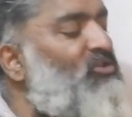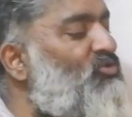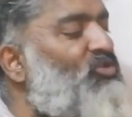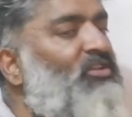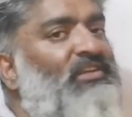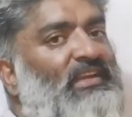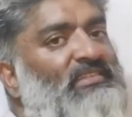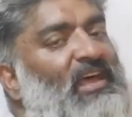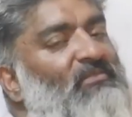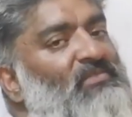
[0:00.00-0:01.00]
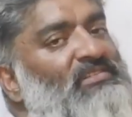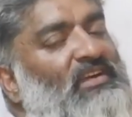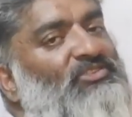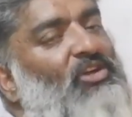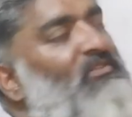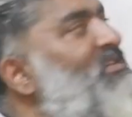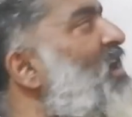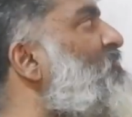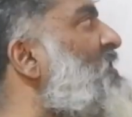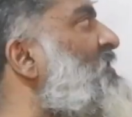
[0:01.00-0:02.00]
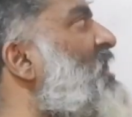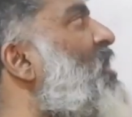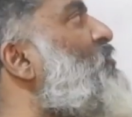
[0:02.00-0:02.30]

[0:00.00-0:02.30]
you saw 3 examples, it is always happening. Now